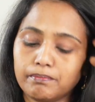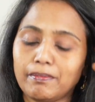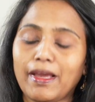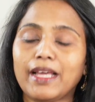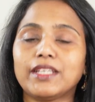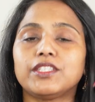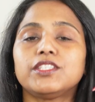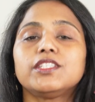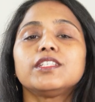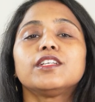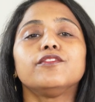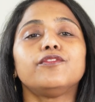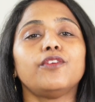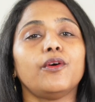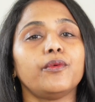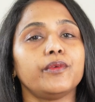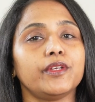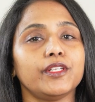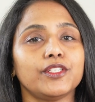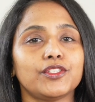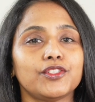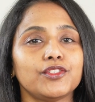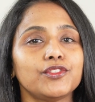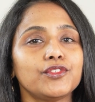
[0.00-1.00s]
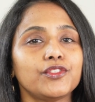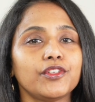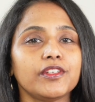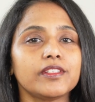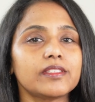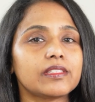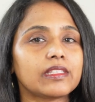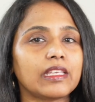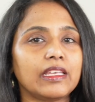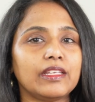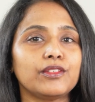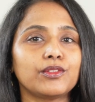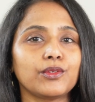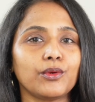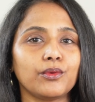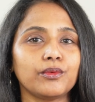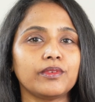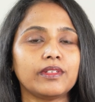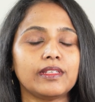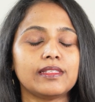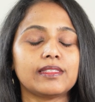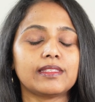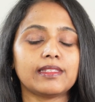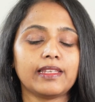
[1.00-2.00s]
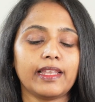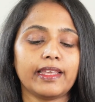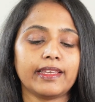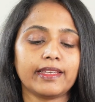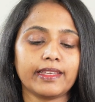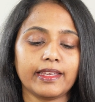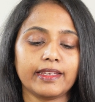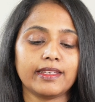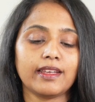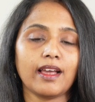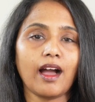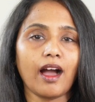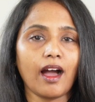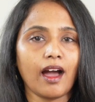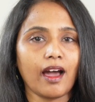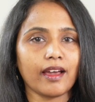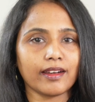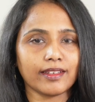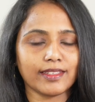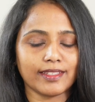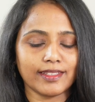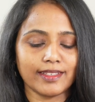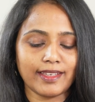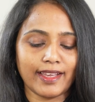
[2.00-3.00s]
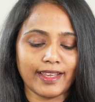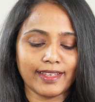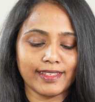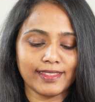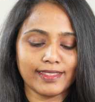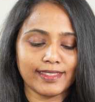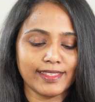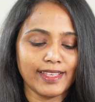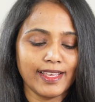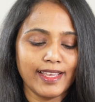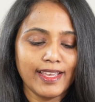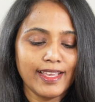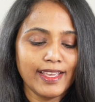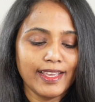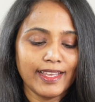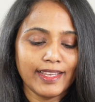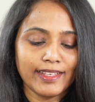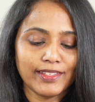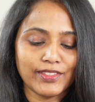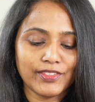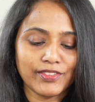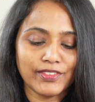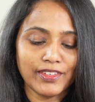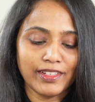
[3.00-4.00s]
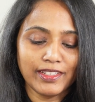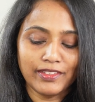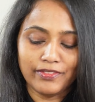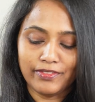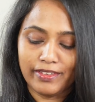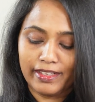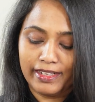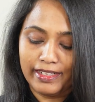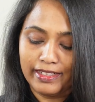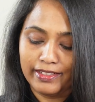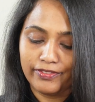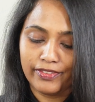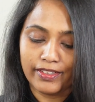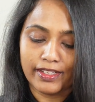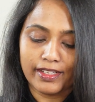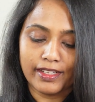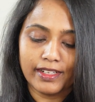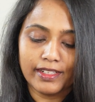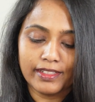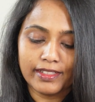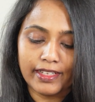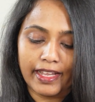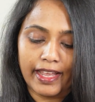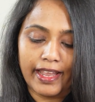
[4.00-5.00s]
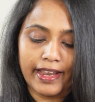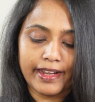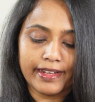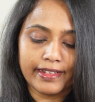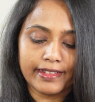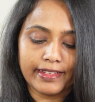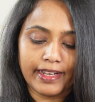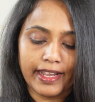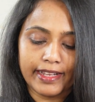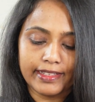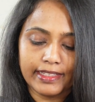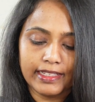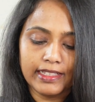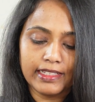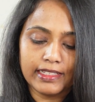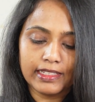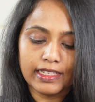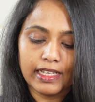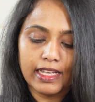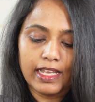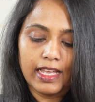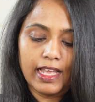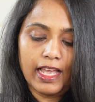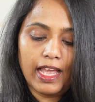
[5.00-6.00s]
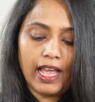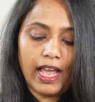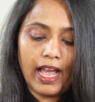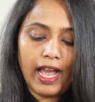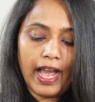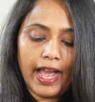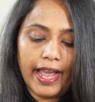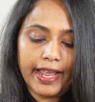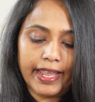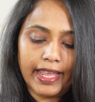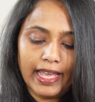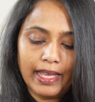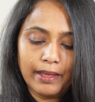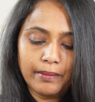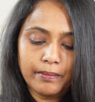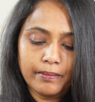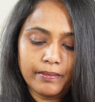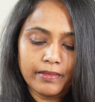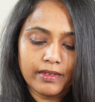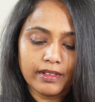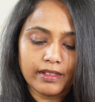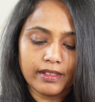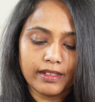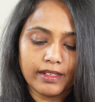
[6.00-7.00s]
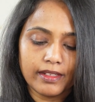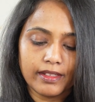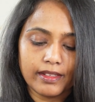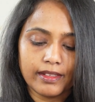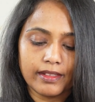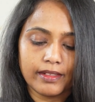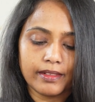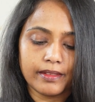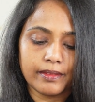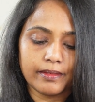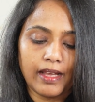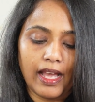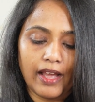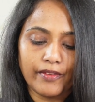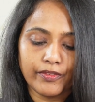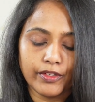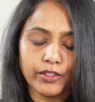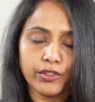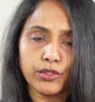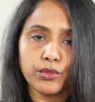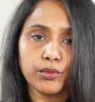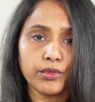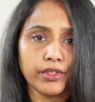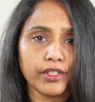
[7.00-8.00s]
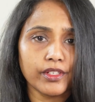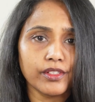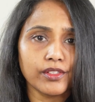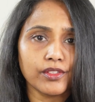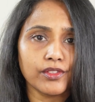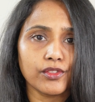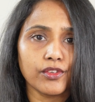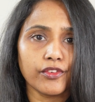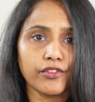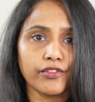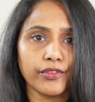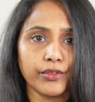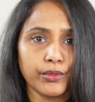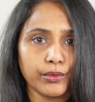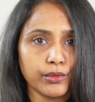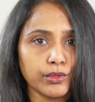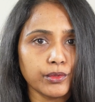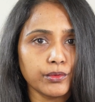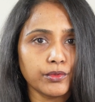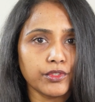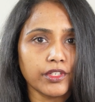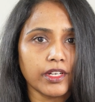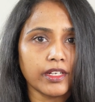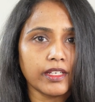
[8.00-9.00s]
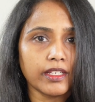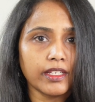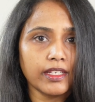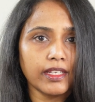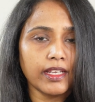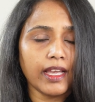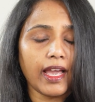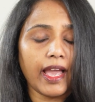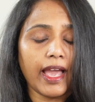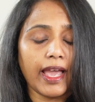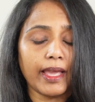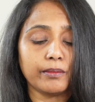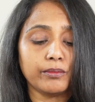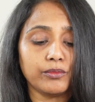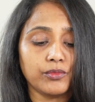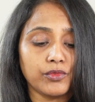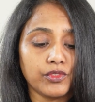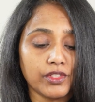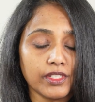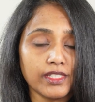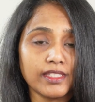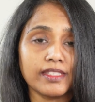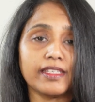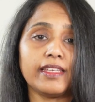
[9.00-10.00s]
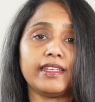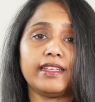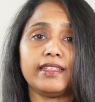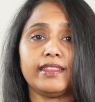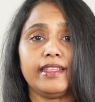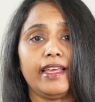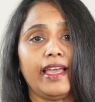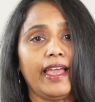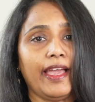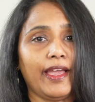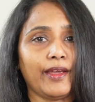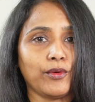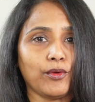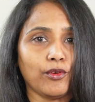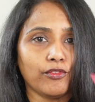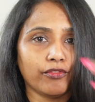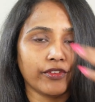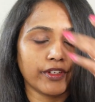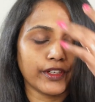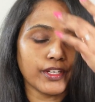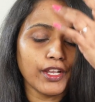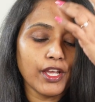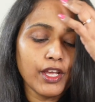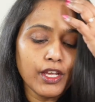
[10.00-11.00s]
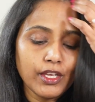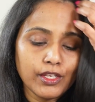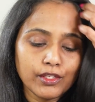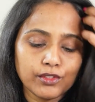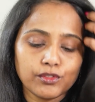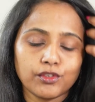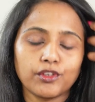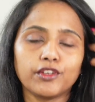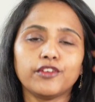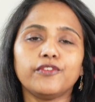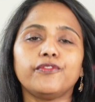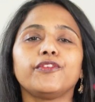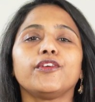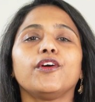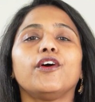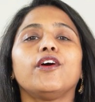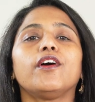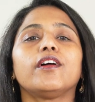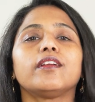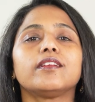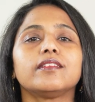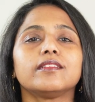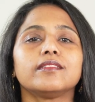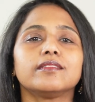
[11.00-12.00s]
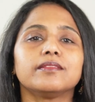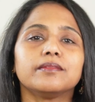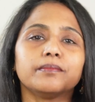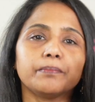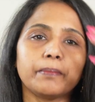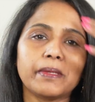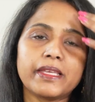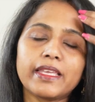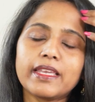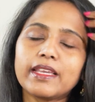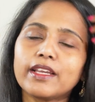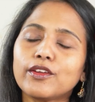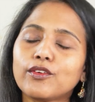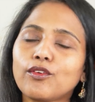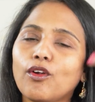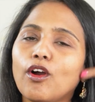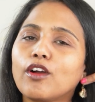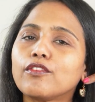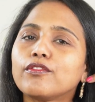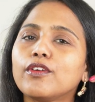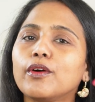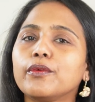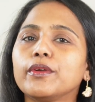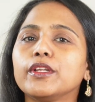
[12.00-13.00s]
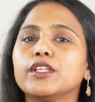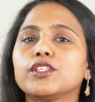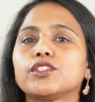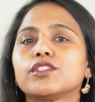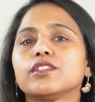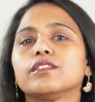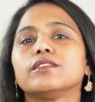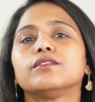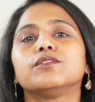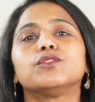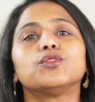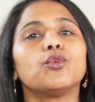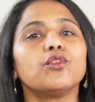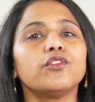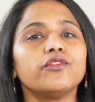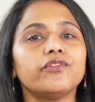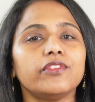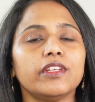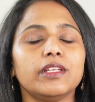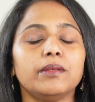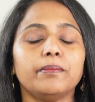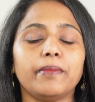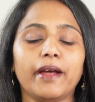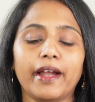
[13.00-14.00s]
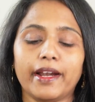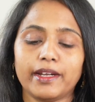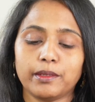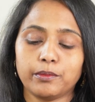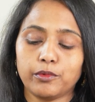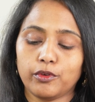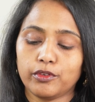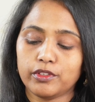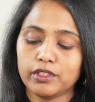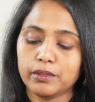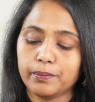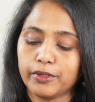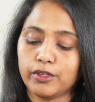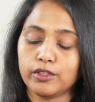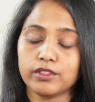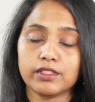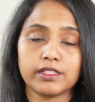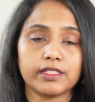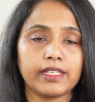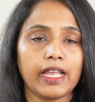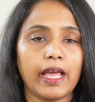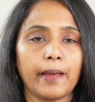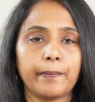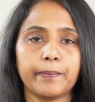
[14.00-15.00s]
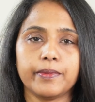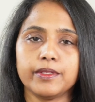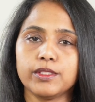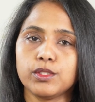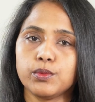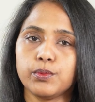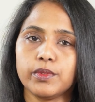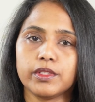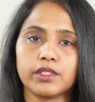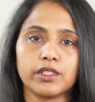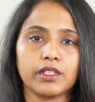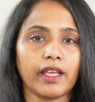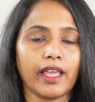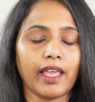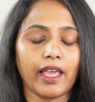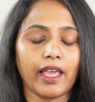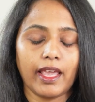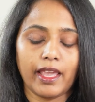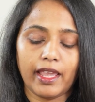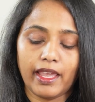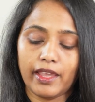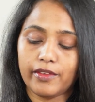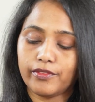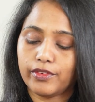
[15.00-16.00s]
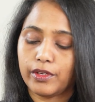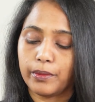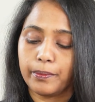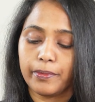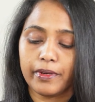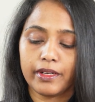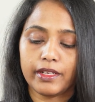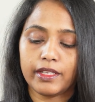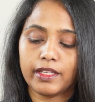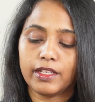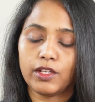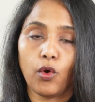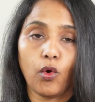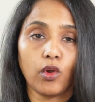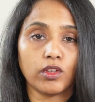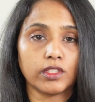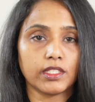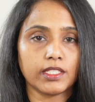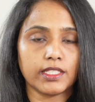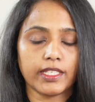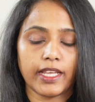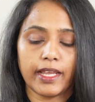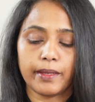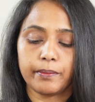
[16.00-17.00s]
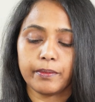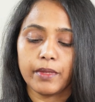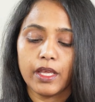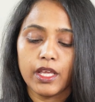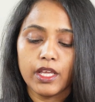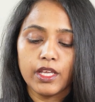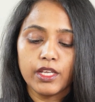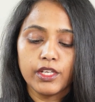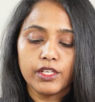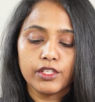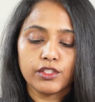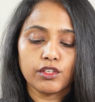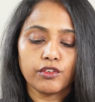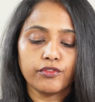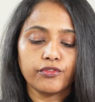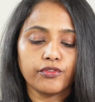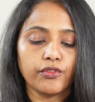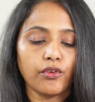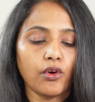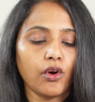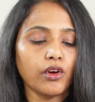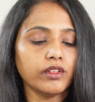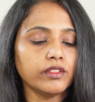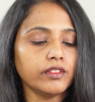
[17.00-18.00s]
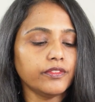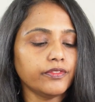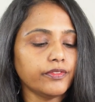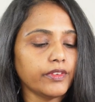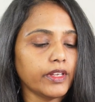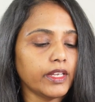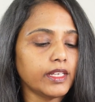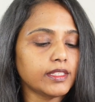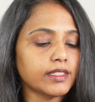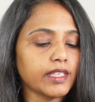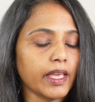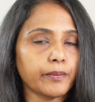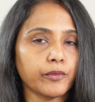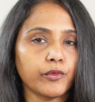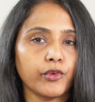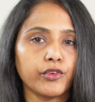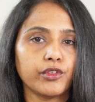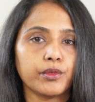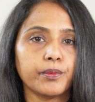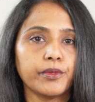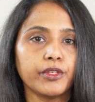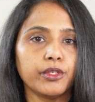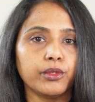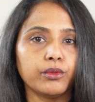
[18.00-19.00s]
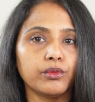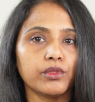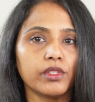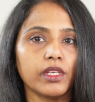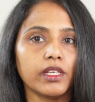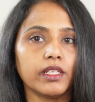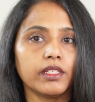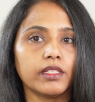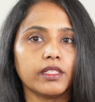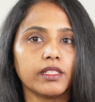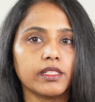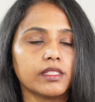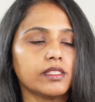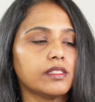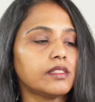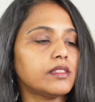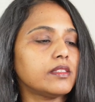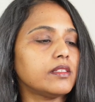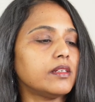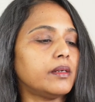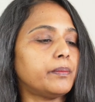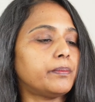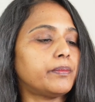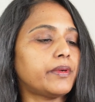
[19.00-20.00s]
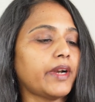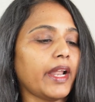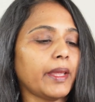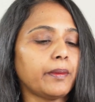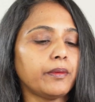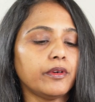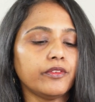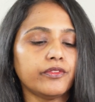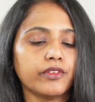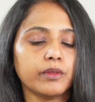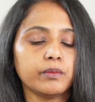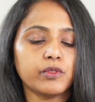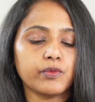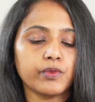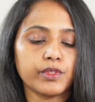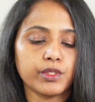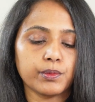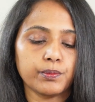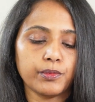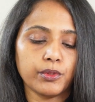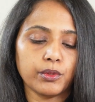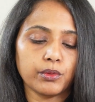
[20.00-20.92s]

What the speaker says: Matching a foundation to your skin tone is like an art, guys. It's really very difficult, and I think I am, after 2 years of YouTube journey, I'm just getting the hang of it. So if you're picking a wrong foundation, don't feel bad about it because it happens with everybody all the time. So for the face, I'm going to be using this primer from Swiss